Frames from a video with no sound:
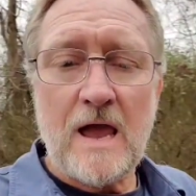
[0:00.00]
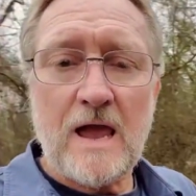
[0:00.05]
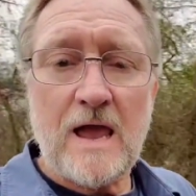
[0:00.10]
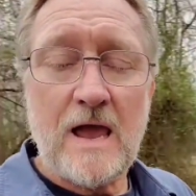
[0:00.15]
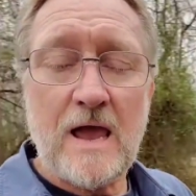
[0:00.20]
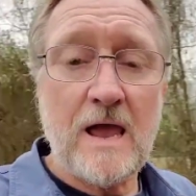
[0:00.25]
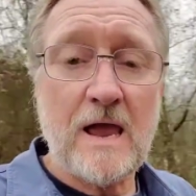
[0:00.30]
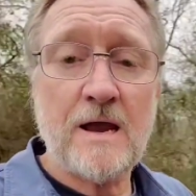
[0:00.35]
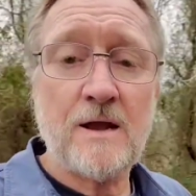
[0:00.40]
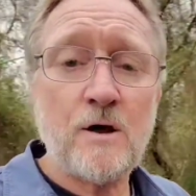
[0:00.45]

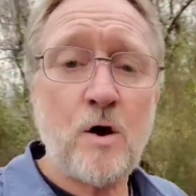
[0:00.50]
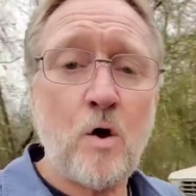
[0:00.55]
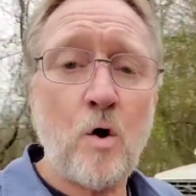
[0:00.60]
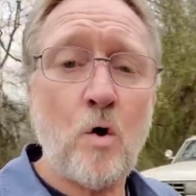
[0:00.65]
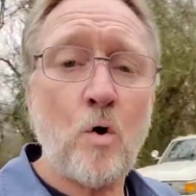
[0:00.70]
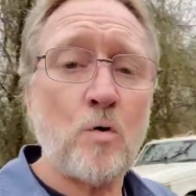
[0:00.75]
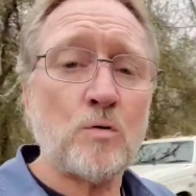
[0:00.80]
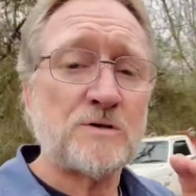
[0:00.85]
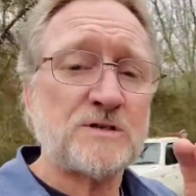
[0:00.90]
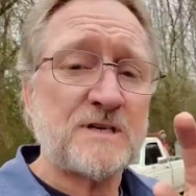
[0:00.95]
It
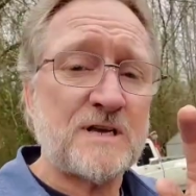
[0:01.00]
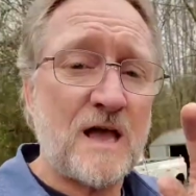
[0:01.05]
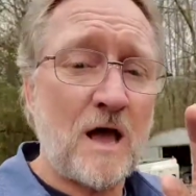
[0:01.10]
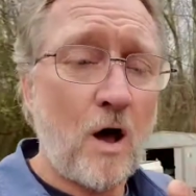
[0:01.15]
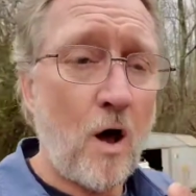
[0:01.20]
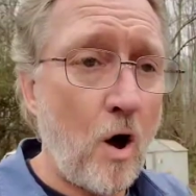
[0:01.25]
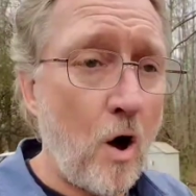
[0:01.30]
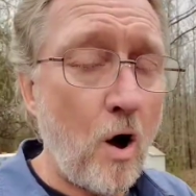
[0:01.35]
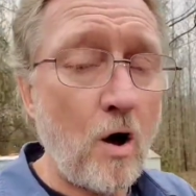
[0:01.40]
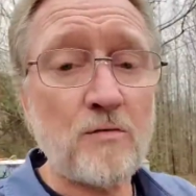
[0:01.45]
holds
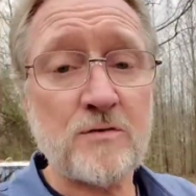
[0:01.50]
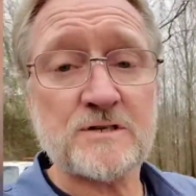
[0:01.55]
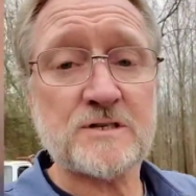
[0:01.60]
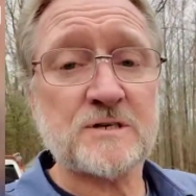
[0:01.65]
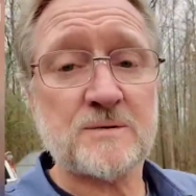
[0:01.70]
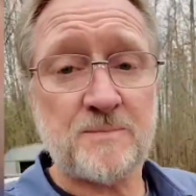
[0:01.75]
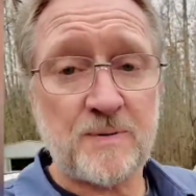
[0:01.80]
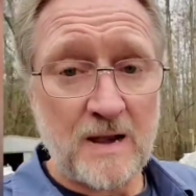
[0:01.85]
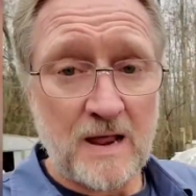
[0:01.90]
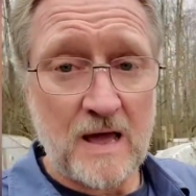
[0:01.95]
all the
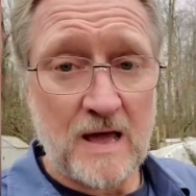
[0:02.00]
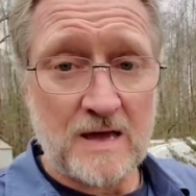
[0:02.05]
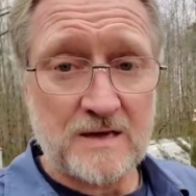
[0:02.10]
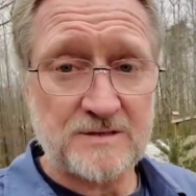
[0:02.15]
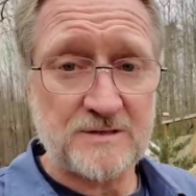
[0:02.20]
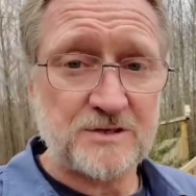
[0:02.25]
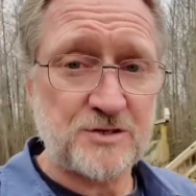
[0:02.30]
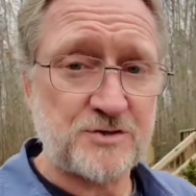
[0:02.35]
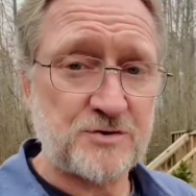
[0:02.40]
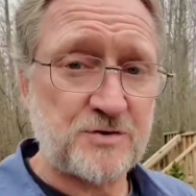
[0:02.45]
supplies
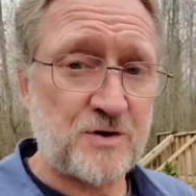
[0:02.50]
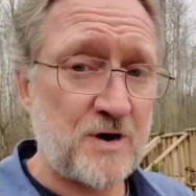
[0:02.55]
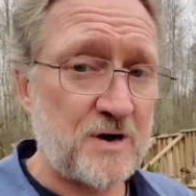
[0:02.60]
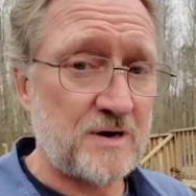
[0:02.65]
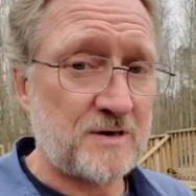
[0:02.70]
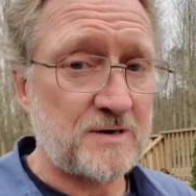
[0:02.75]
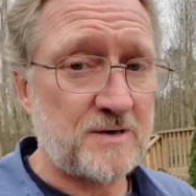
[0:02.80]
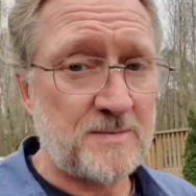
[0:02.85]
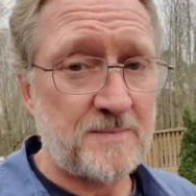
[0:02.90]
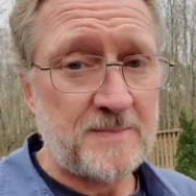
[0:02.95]
in the
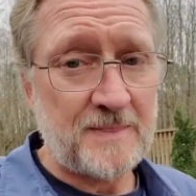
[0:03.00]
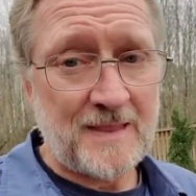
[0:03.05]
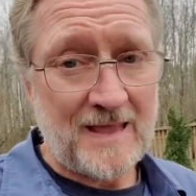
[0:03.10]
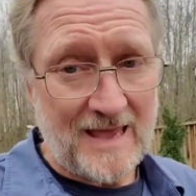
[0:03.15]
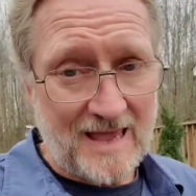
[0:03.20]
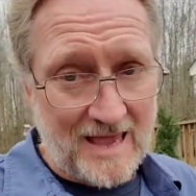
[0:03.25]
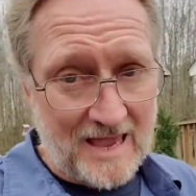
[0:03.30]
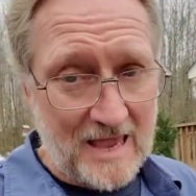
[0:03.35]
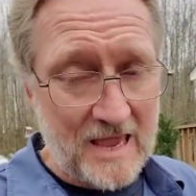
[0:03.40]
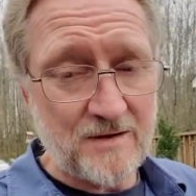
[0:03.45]
trunk,
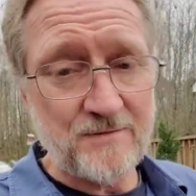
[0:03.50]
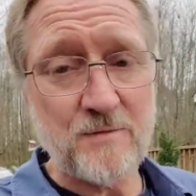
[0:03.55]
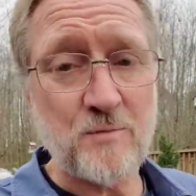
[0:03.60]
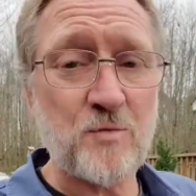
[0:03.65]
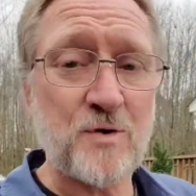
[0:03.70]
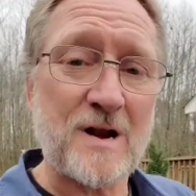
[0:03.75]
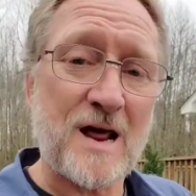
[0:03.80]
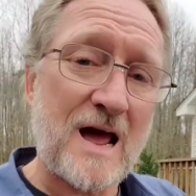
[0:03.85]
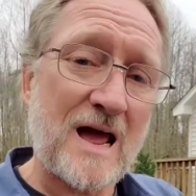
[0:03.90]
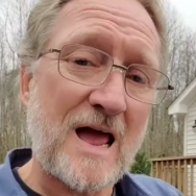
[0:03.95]
even
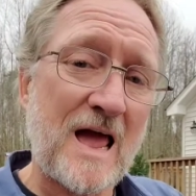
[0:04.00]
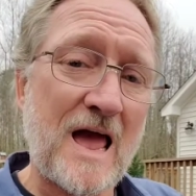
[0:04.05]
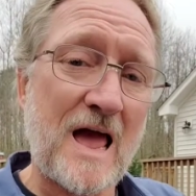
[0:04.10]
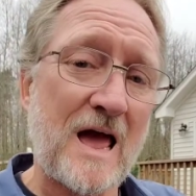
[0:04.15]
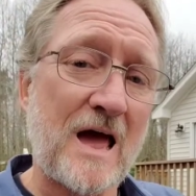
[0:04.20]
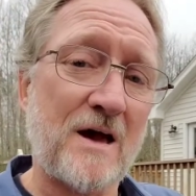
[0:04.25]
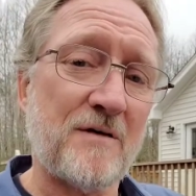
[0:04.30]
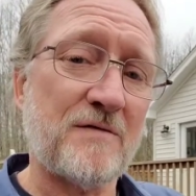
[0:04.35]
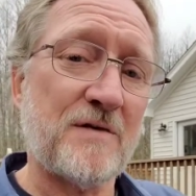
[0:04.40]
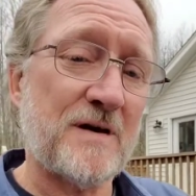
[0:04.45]
what I
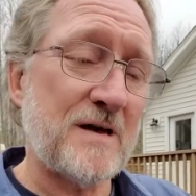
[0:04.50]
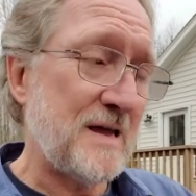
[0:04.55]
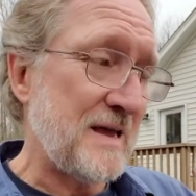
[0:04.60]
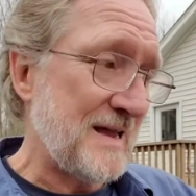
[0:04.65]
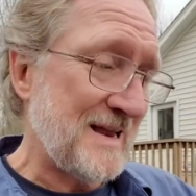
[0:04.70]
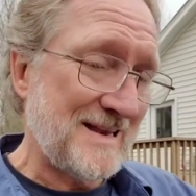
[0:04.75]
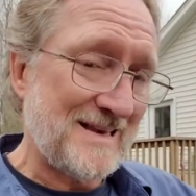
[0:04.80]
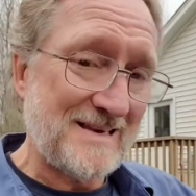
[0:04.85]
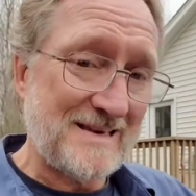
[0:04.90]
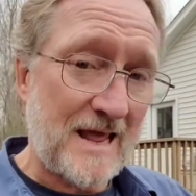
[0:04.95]
have
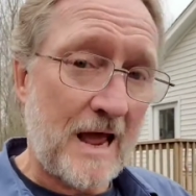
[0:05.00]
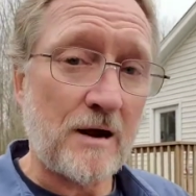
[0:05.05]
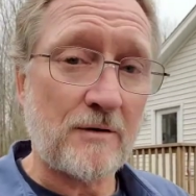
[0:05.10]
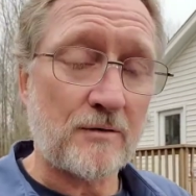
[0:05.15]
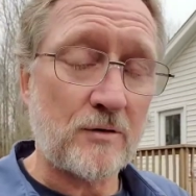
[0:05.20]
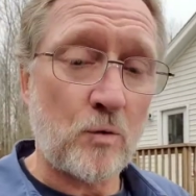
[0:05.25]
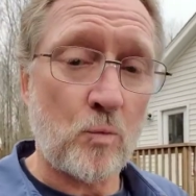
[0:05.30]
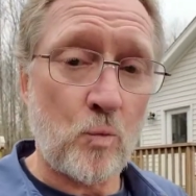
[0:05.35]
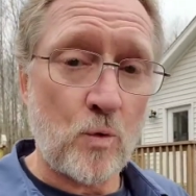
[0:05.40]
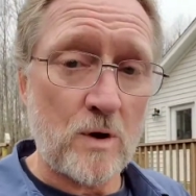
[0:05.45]
down on
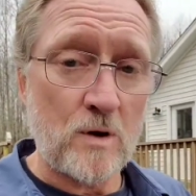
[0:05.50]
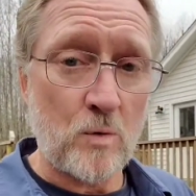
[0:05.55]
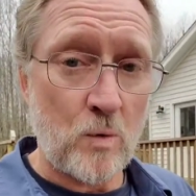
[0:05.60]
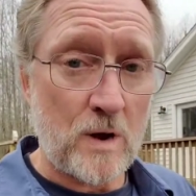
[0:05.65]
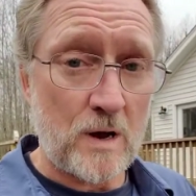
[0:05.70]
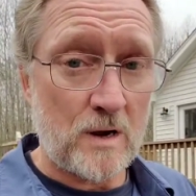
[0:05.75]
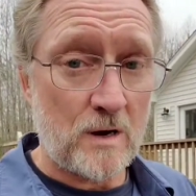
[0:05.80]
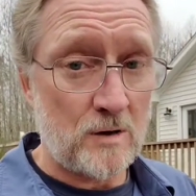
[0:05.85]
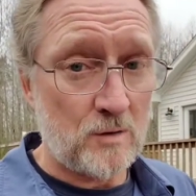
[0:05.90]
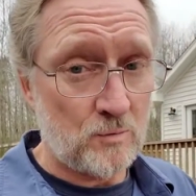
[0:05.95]
the wheel
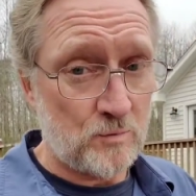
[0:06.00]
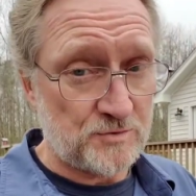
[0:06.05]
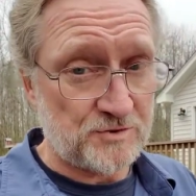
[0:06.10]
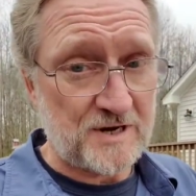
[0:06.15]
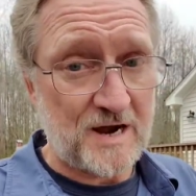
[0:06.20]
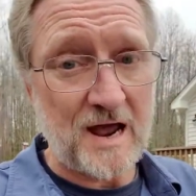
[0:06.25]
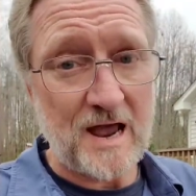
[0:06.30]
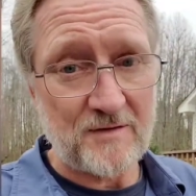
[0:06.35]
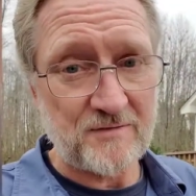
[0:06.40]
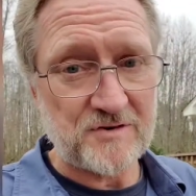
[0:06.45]
well, which
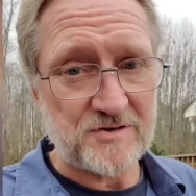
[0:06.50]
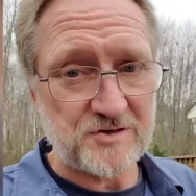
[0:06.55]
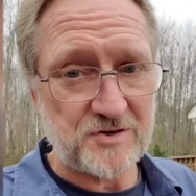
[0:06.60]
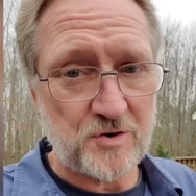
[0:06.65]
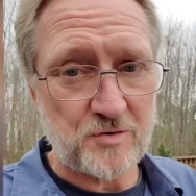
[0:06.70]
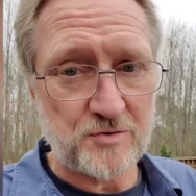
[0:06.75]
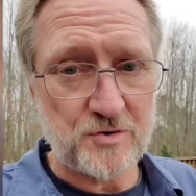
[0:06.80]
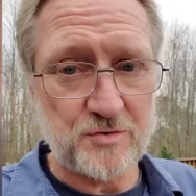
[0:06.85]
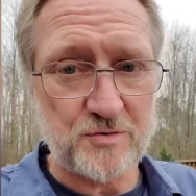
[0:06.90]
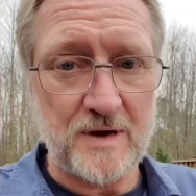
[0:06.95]
I haven't
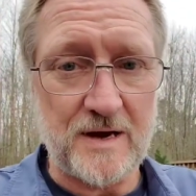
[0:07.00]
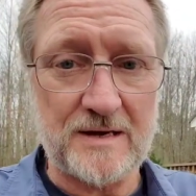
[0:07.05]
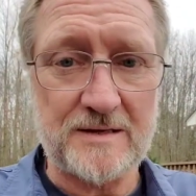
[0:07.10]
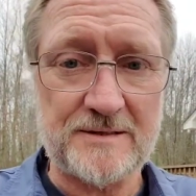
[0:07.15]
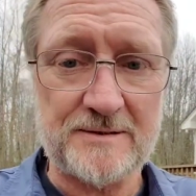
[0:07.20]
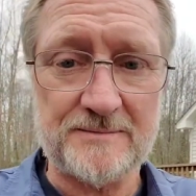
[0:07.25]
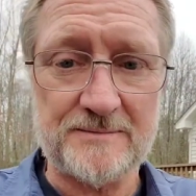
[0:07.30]
showed you yet.